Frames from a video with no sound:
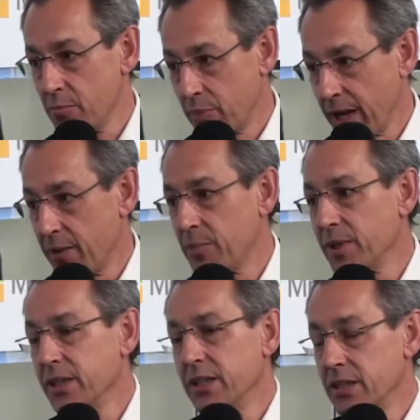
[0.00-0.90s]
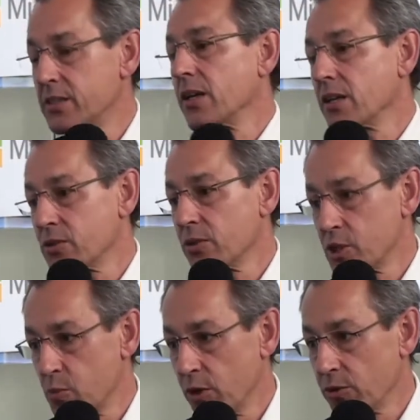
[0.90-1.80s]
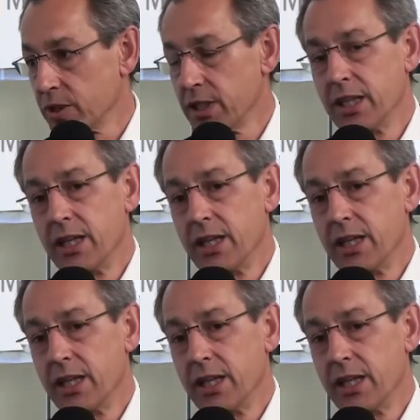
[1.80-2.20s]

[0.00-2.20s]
pipe, it starts to explode. Yeah.